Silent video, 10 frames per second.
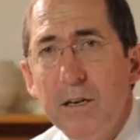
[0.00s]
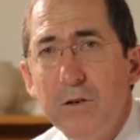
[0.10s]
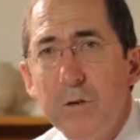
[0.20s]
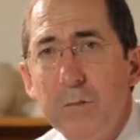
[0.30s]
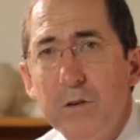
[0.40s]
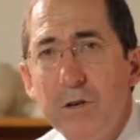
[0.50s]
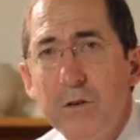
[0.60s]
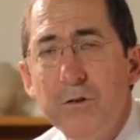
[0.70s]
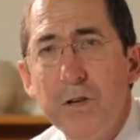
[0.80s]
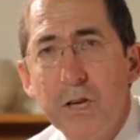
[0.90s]
to
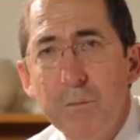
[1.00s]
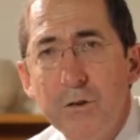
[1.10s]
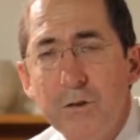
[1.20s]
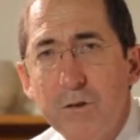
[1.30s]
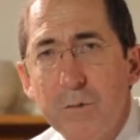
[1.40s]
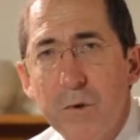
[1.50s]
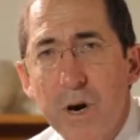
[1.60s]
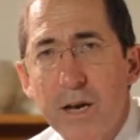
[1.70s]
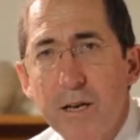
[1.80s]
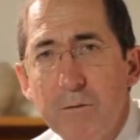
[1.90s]
produce images of the
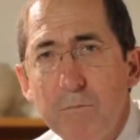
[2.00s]
brain.